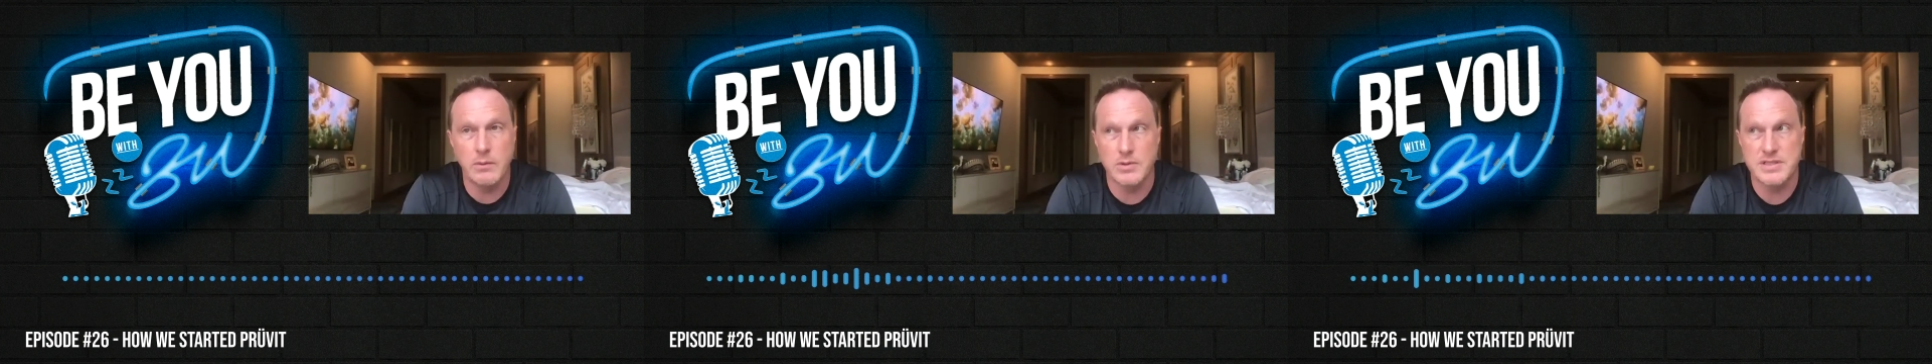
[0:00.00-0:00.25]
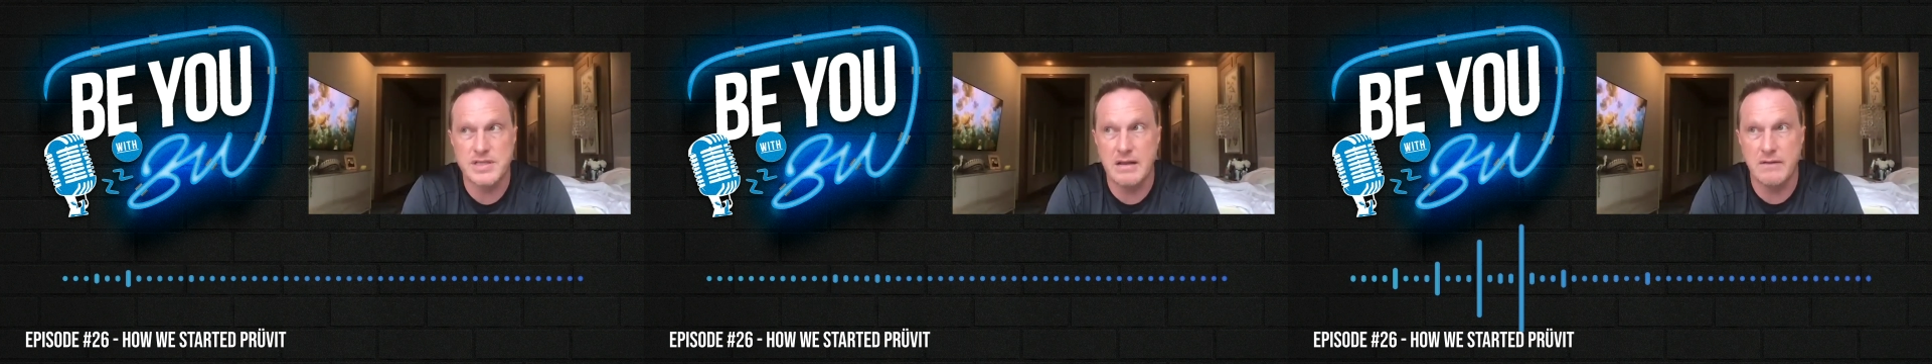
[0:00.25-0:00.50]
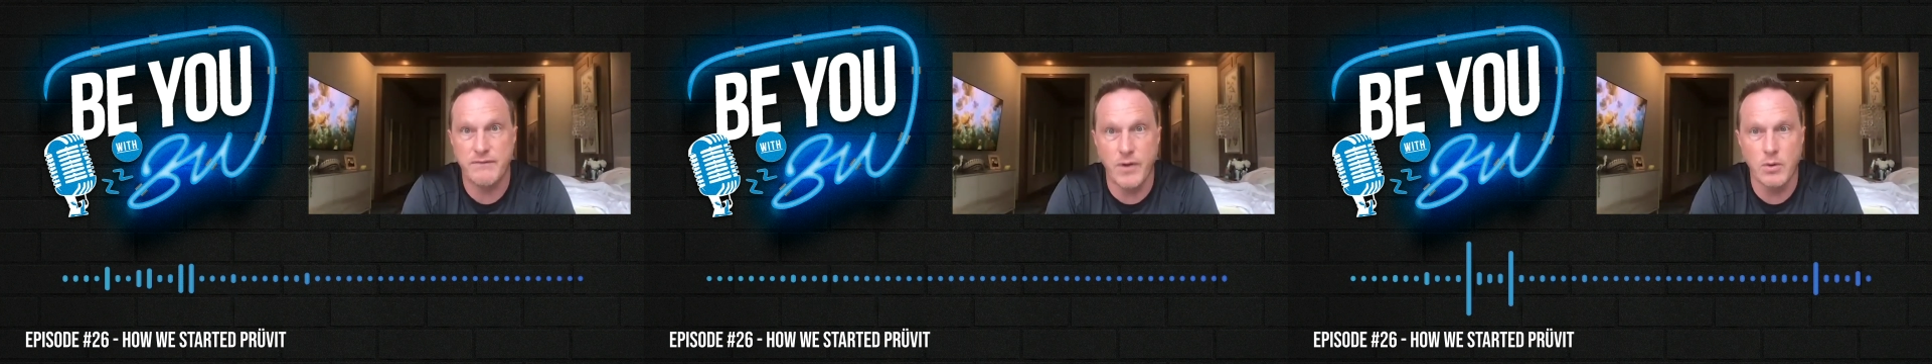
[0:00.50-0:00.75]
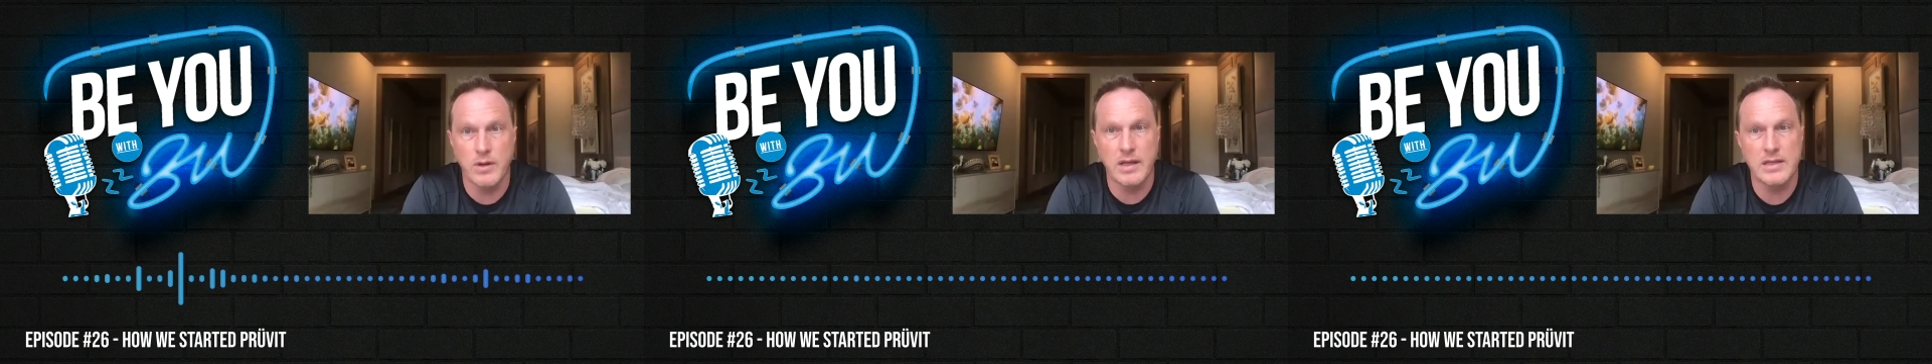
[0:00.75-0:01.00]
We're staying
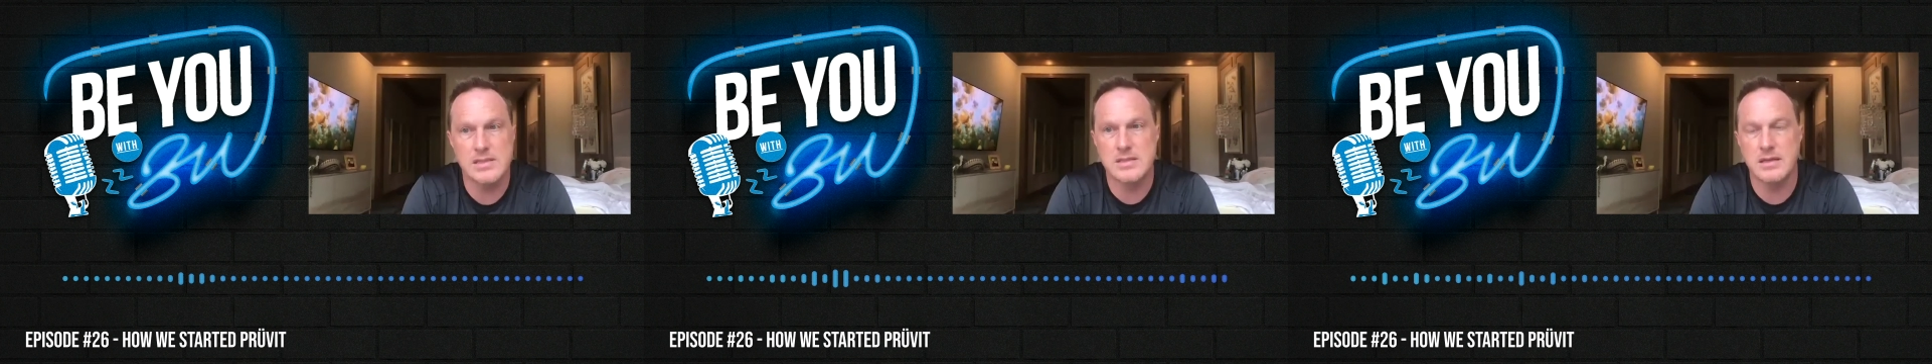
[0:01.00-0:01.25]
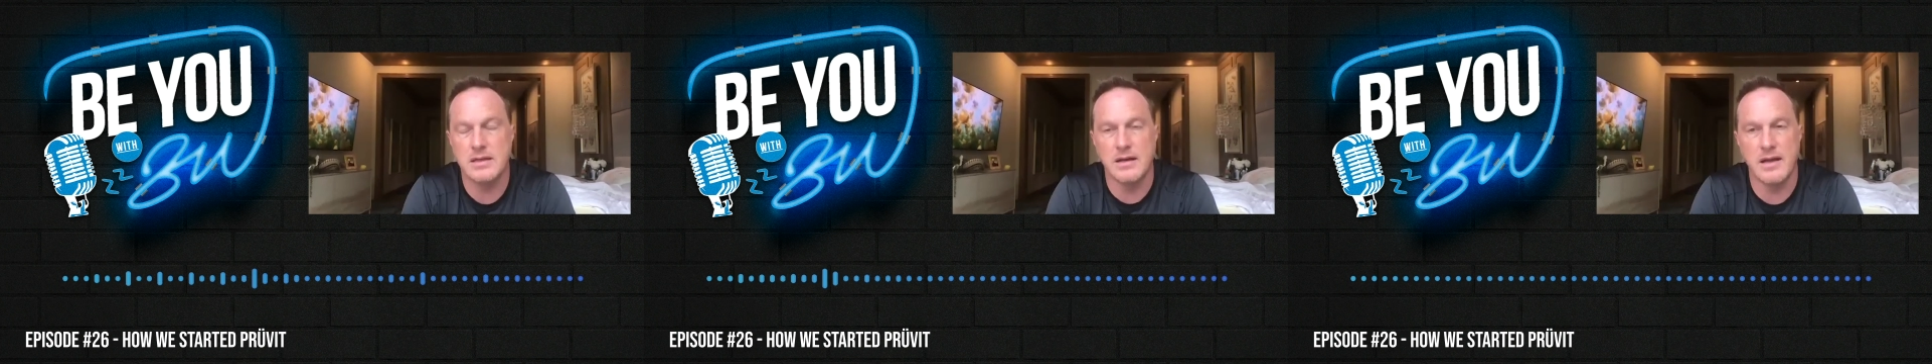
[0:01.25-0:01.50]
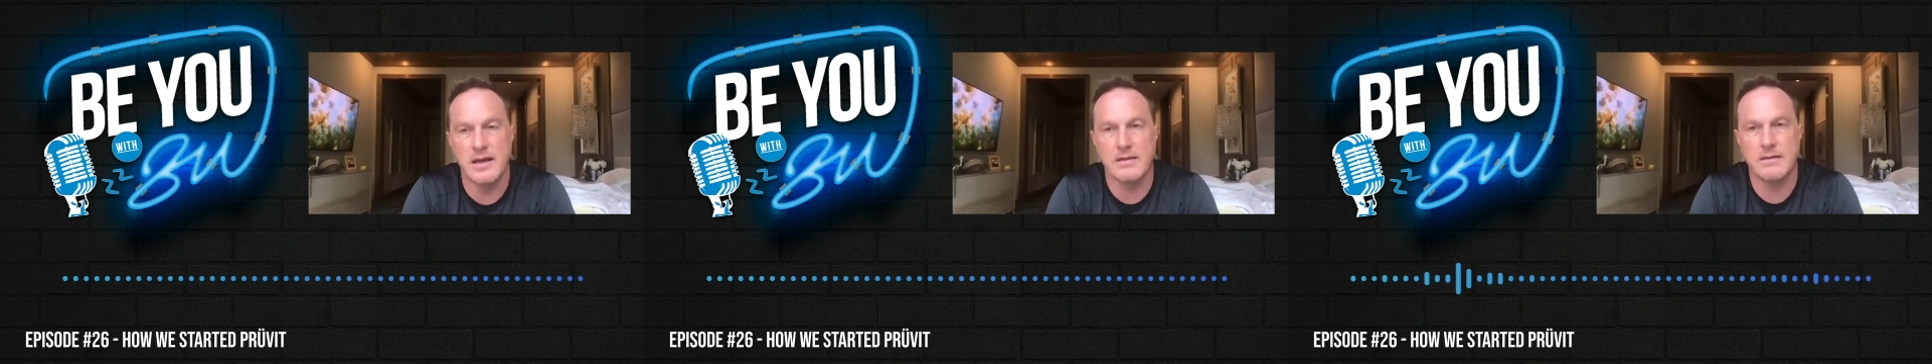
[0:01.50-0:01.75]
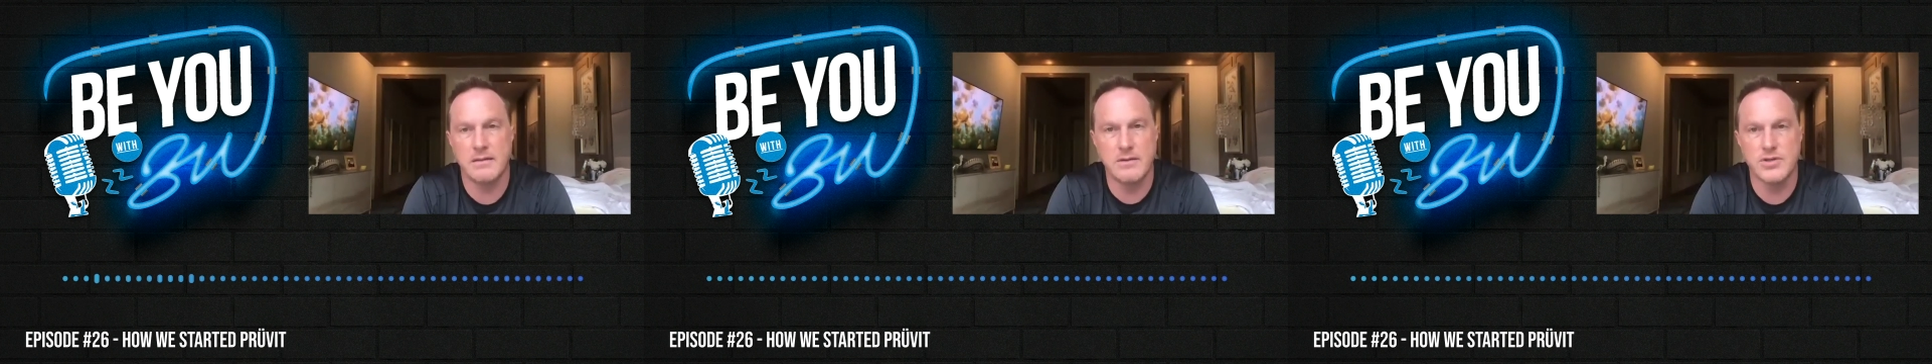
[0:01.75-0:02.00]
focused and like
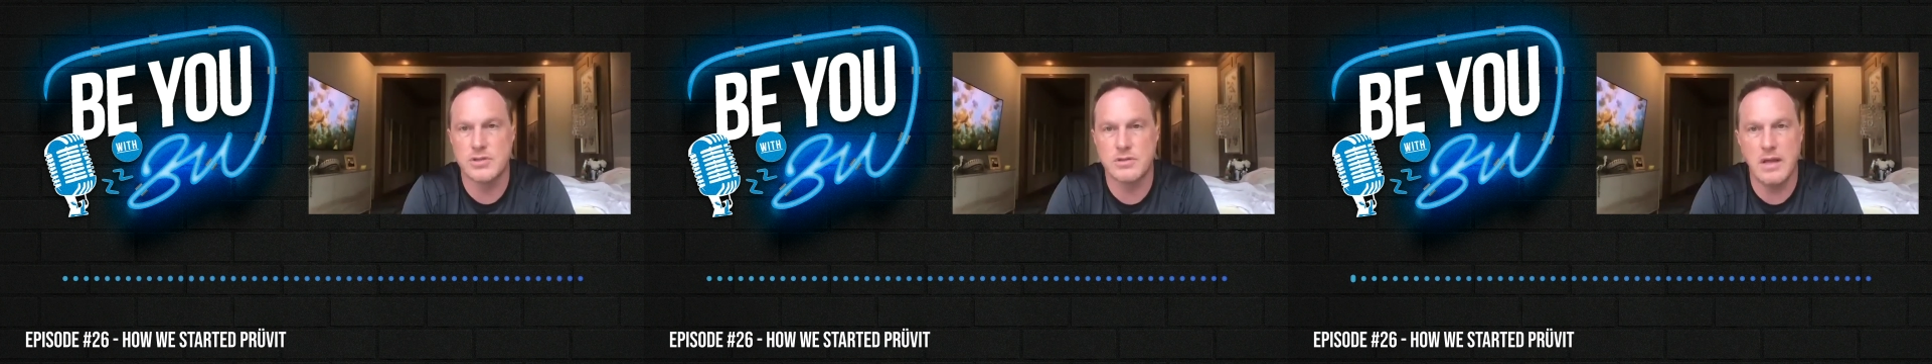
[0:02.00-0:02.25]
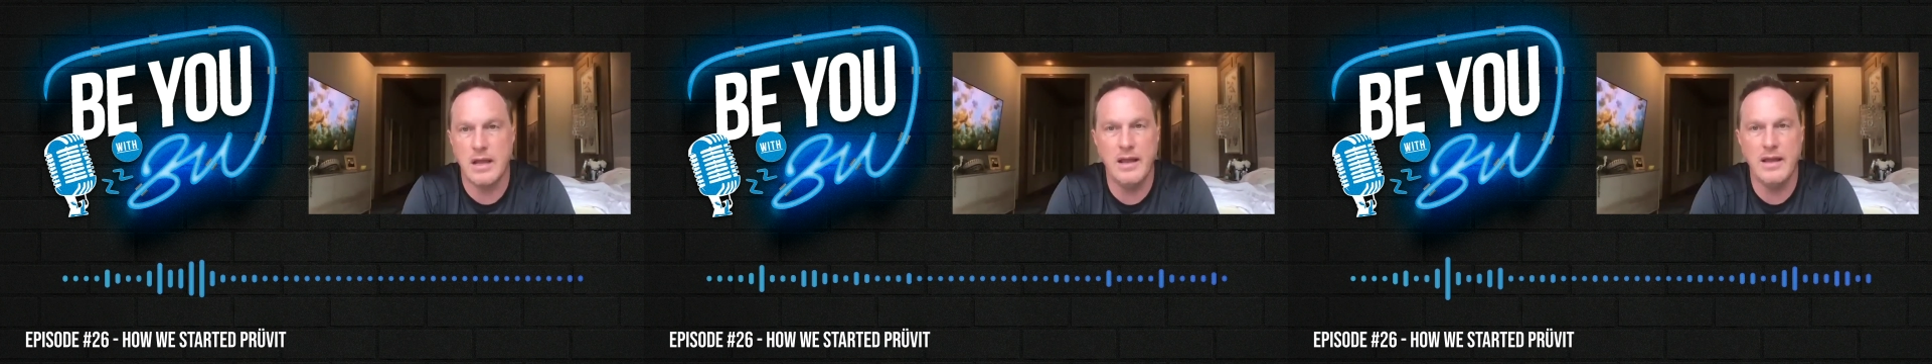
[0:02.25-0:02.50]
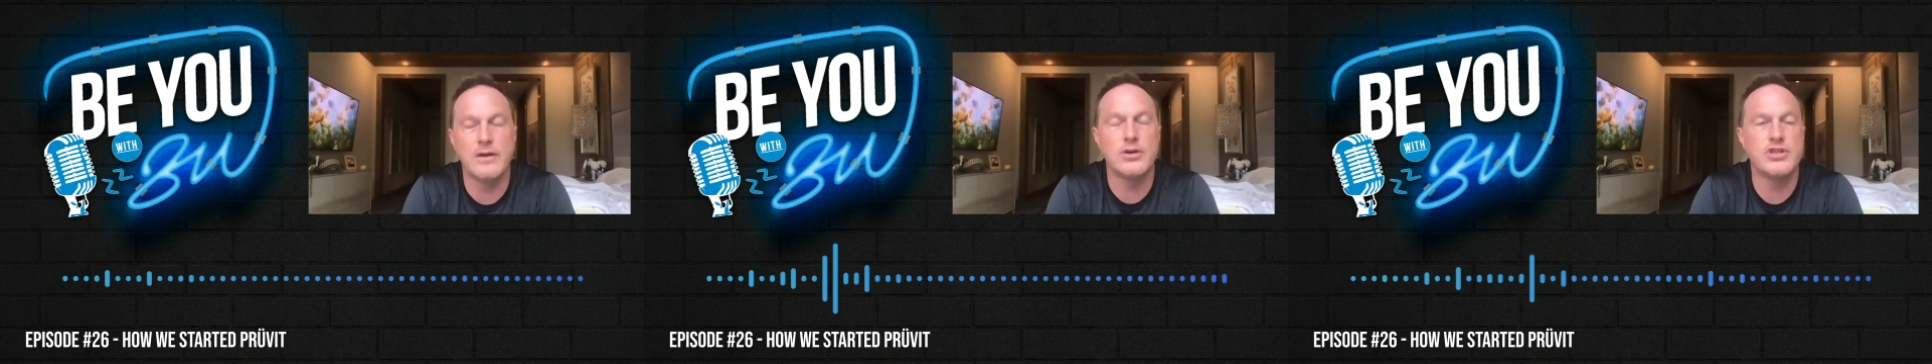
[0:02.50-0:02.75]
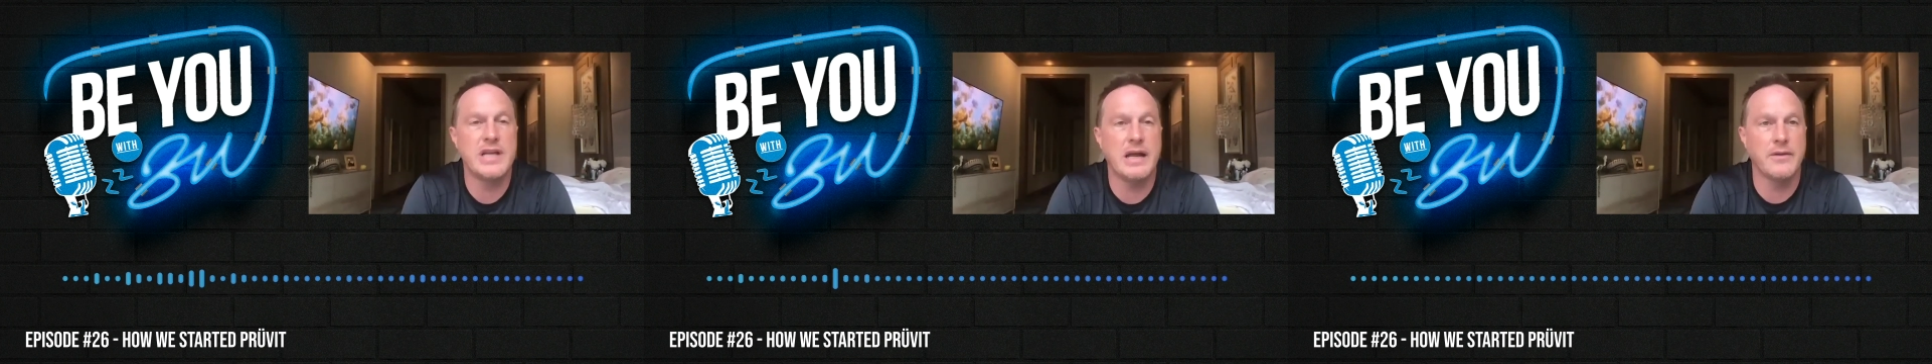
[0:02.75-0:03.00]
just
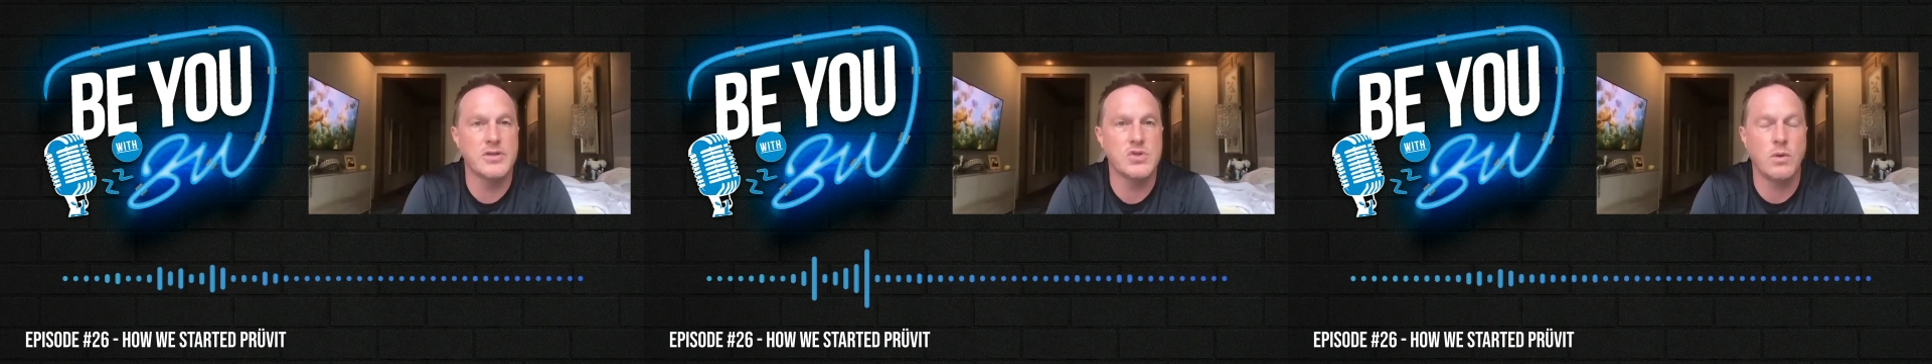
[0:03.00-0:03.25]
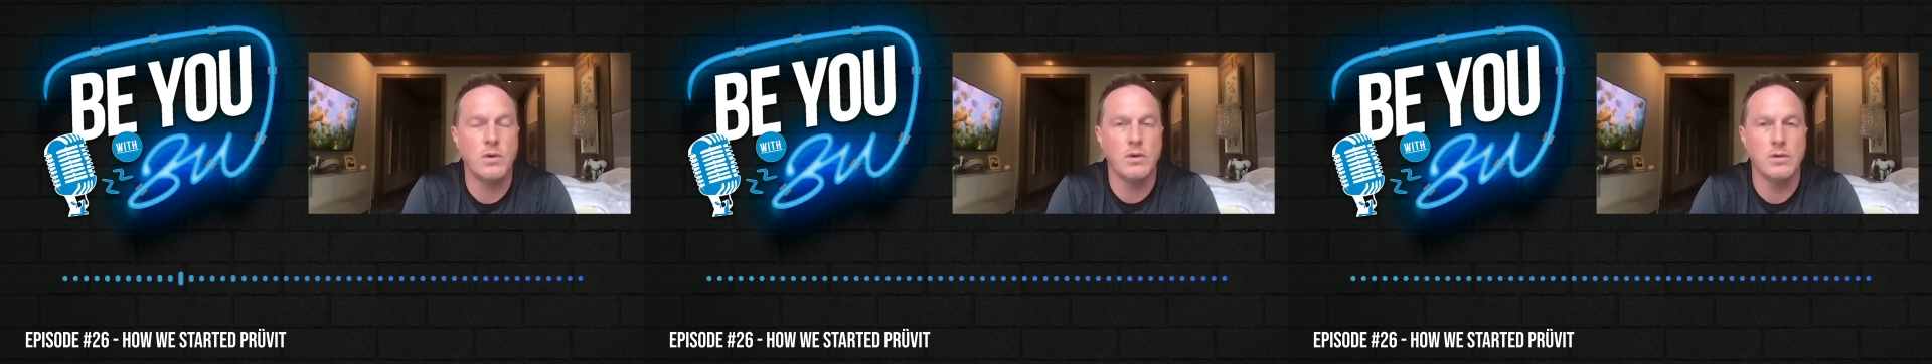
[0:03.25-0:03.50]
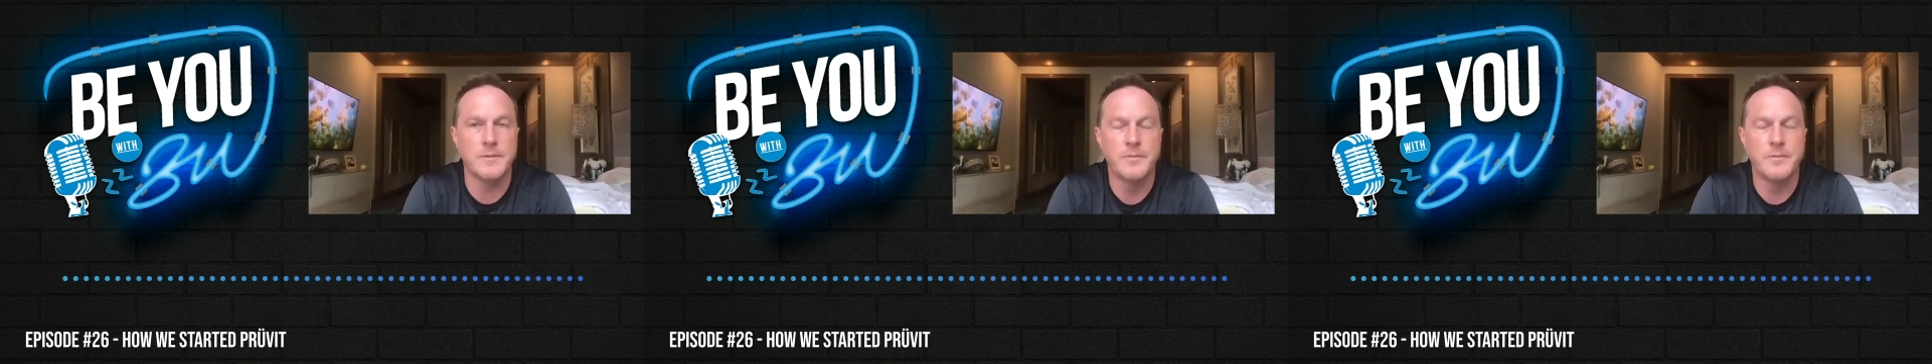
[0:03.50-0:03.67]
energy out of this world.